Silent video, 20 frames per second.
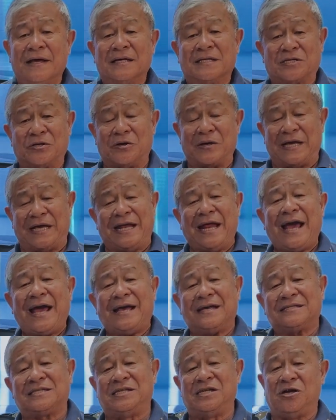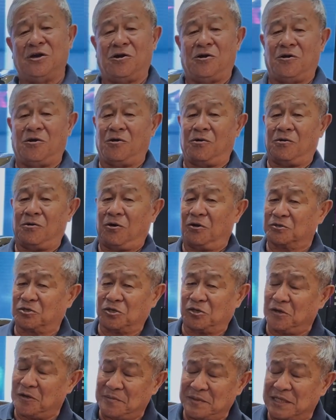So it has your
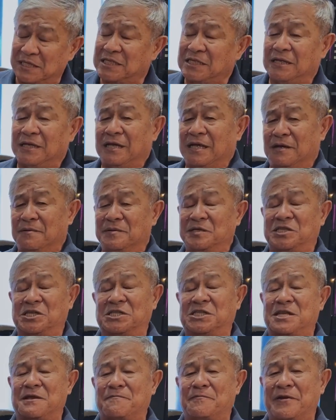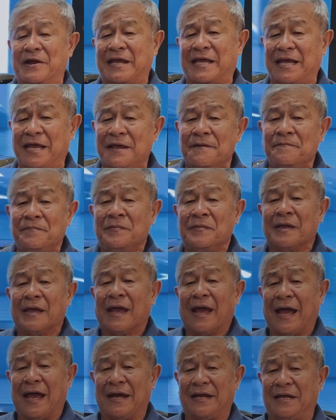autonomous emergency braking,
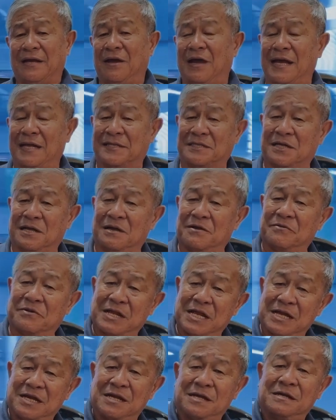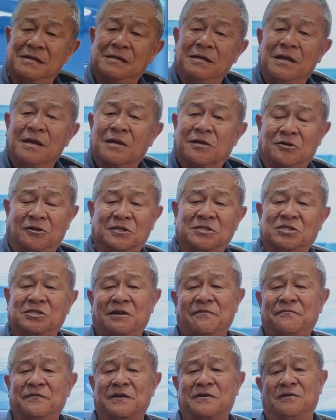and it has the rear cross
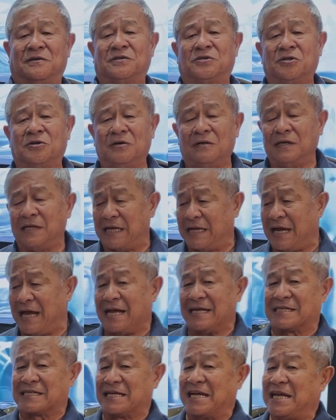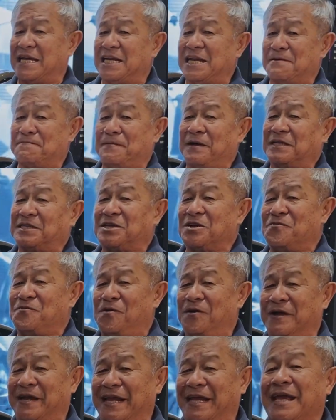traffic control, it has lane departure
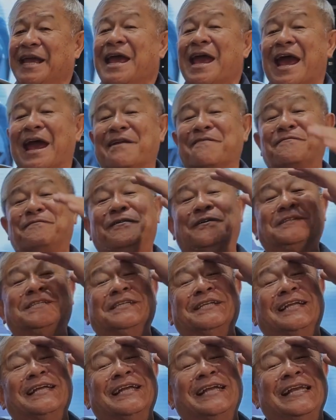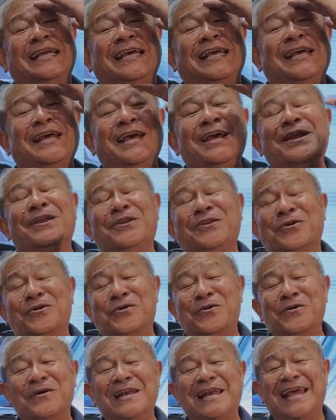warning, and fortunately
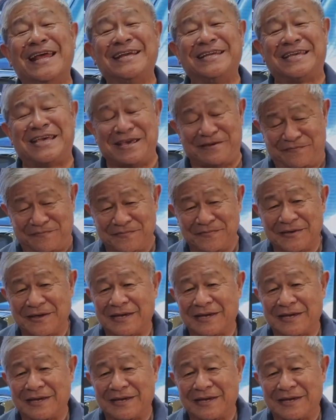no lane keep.